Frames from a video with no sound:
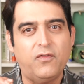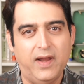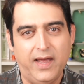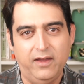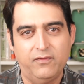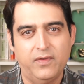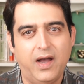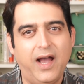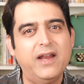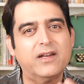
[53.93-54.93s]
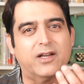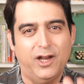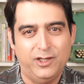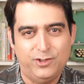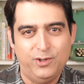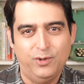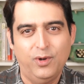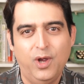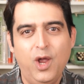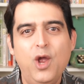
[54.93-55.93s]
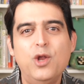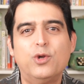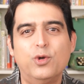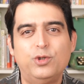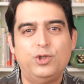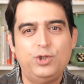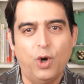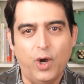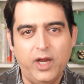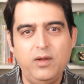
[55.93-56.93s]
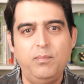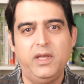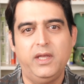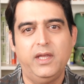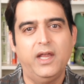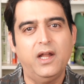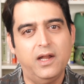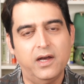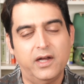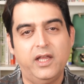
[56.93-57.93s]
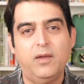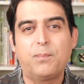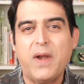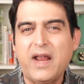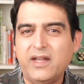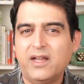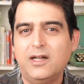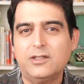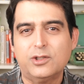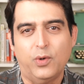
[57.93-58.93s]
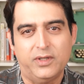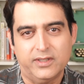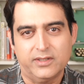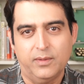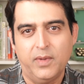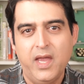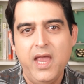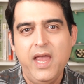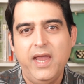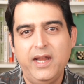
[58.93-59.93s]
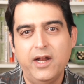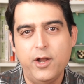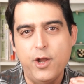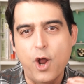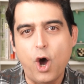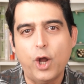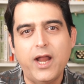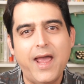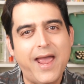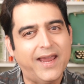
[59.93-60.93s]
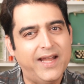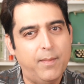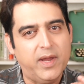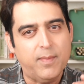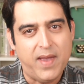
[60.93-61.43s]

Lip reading: of life, I encourage you to join me in learning practical Stoicism in a non-academic